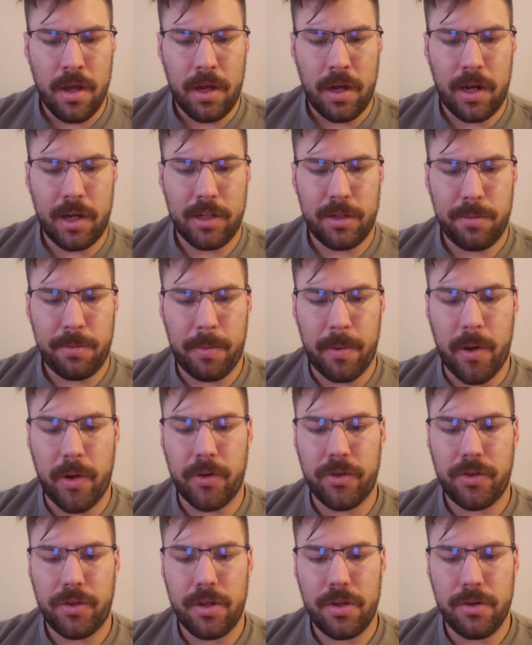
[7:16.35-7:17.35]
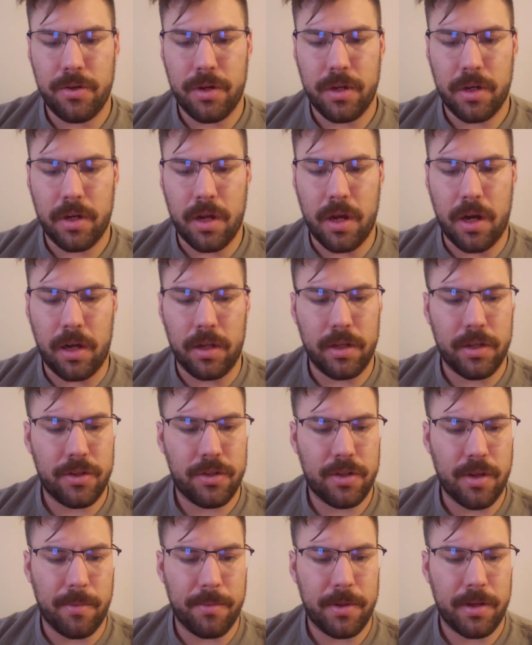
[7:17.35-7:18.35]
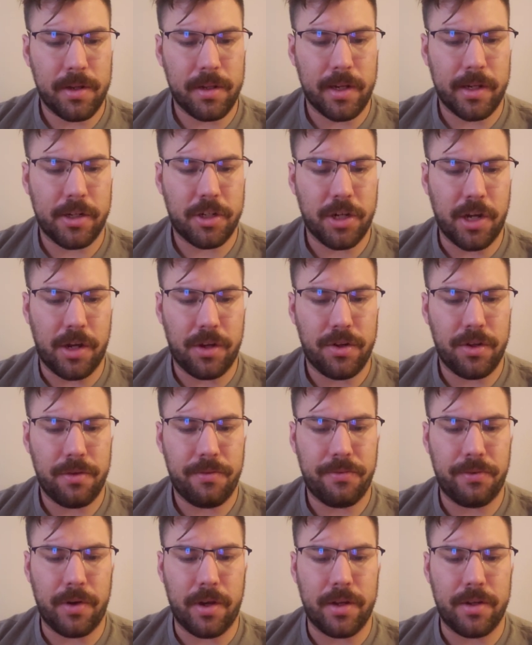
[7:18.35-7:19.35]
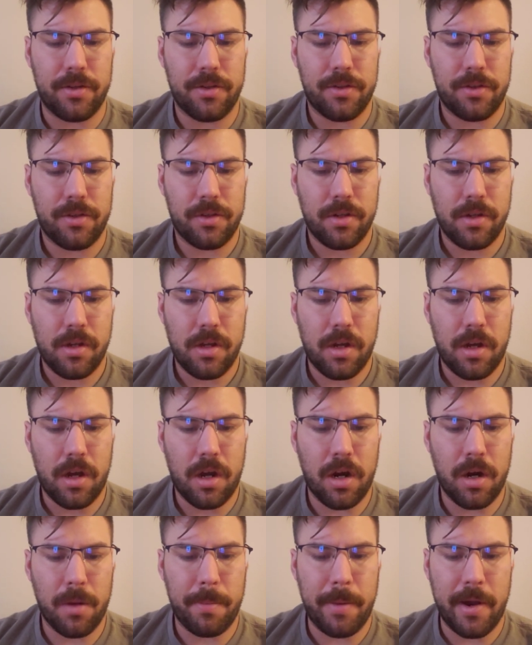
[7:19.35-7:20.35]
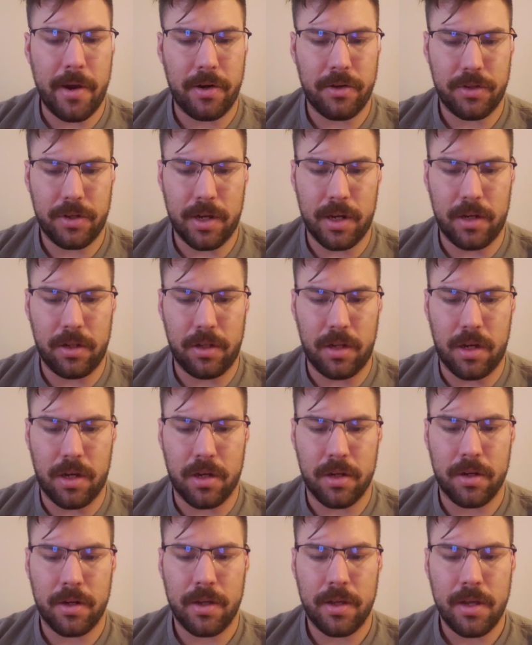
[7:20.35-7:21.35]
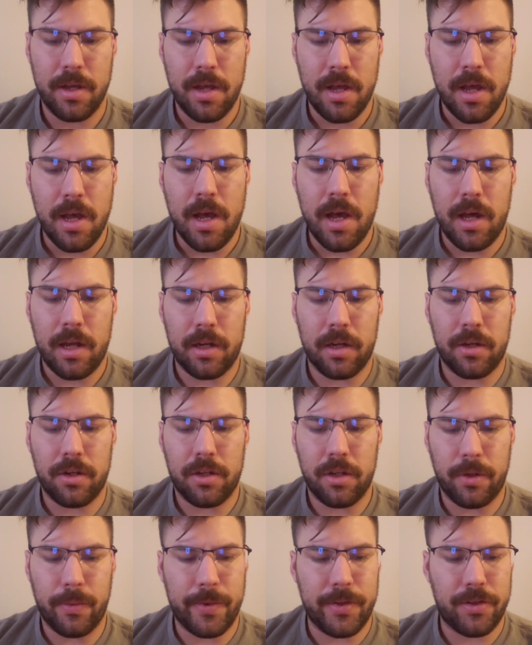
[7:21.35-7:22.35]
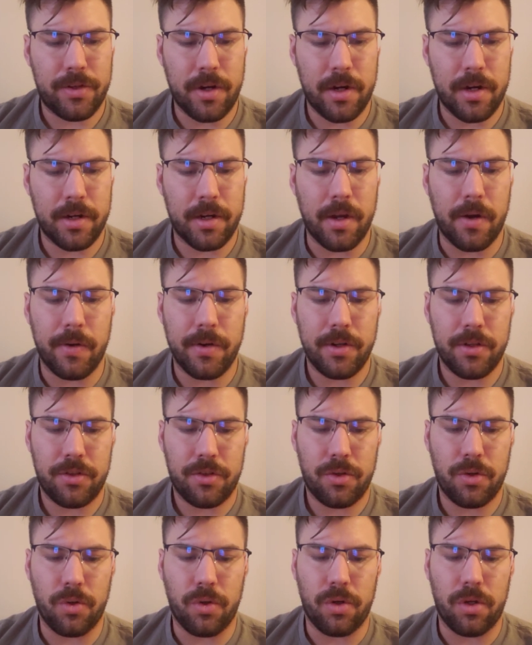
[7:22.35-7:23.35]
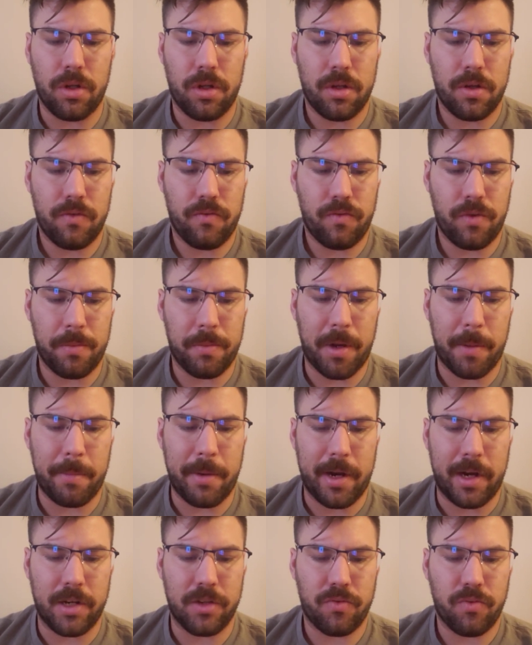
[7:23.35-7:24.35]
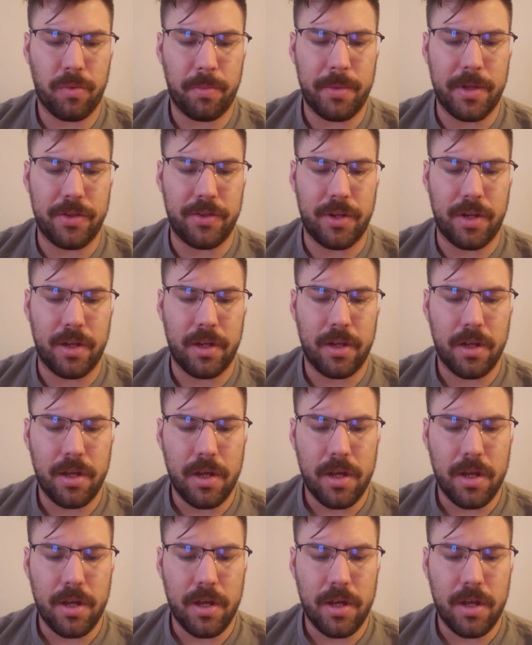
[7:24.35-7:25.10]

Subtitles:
I suppose you could call us something like childhood friends. Our parents got along, and until we started going to school, when my parents were busy,